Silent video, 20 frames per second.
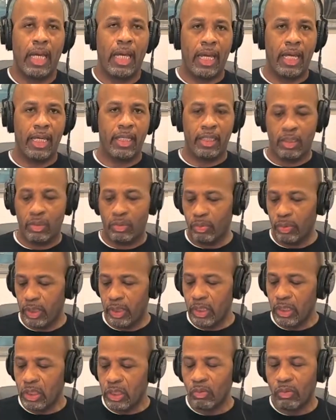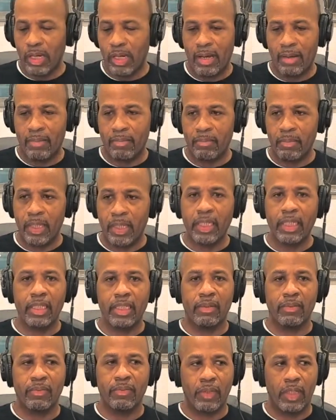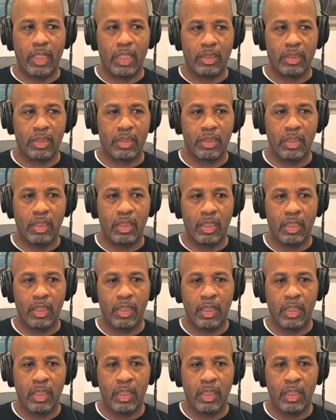And the reason why many of us